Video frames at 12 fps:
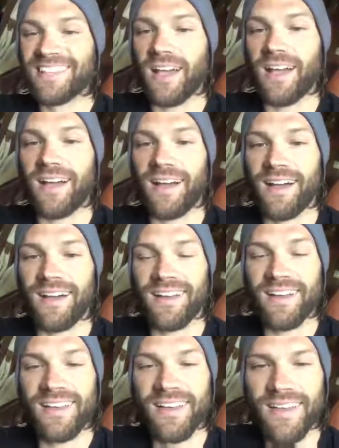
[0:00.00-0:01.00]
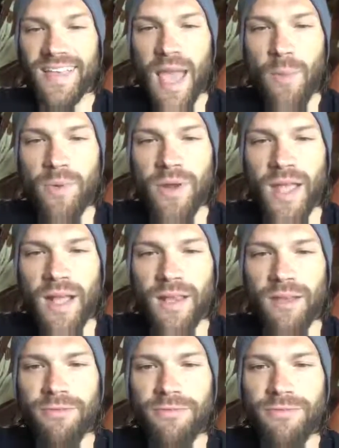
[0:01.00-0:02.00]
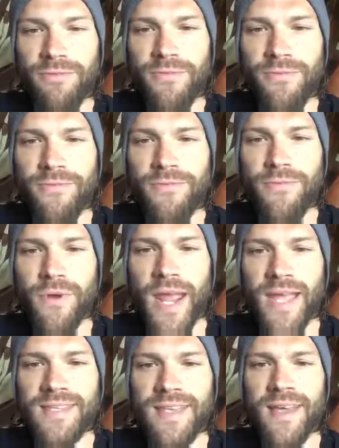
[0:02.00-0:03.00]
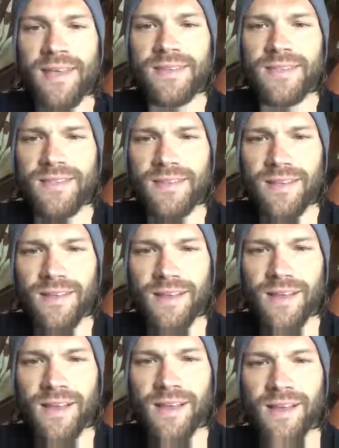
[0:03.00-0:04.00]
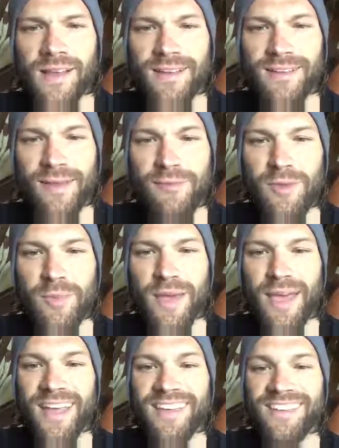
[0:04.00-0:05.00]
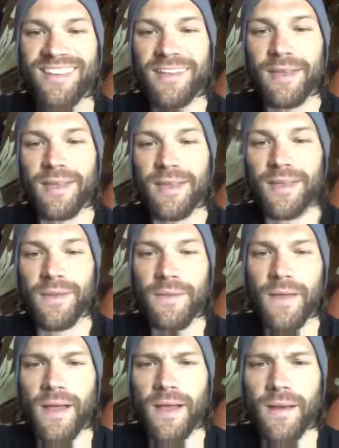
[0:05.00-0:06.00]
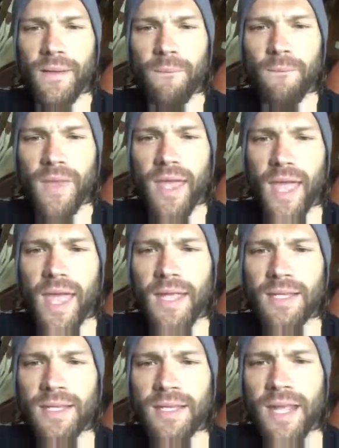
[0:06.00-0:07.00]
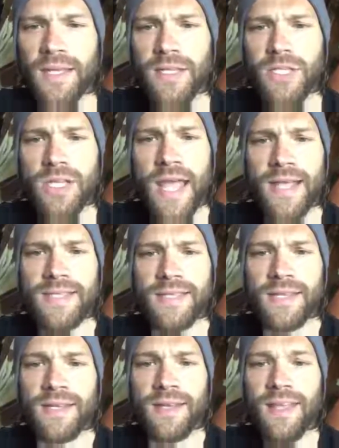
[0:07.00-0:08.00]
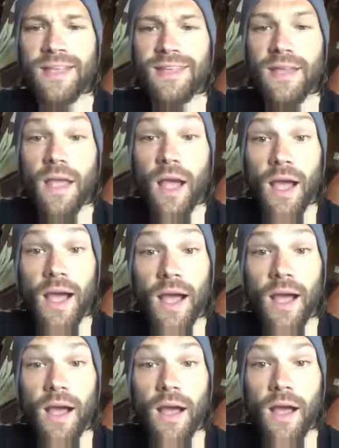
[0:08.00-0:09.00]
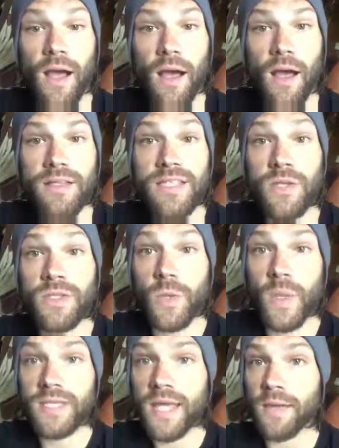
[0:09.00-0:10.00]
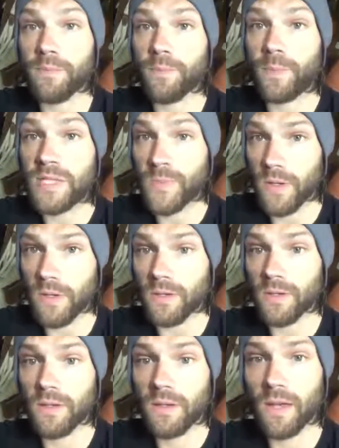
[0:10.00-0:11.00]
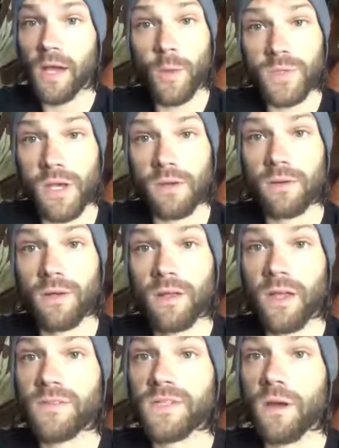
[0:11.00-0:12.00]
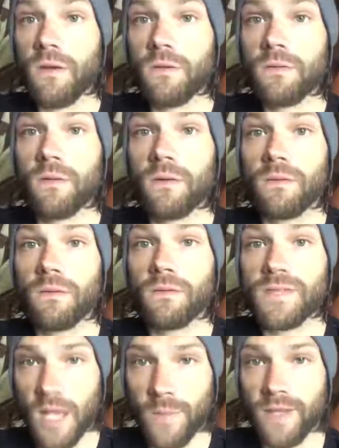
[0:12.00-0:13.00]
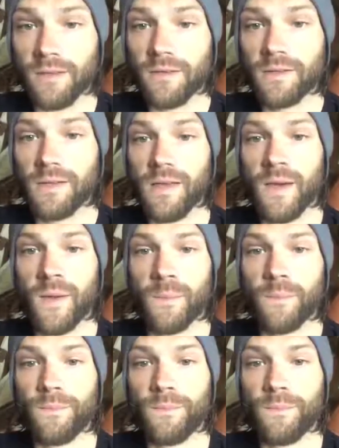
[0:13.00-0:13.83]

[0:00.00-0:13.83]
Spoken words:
Gabriella Freitas, love you back. Haley Nalen Jackson, see you in 2 weeks at Pittsburgh? I hope so. If so, tell me. I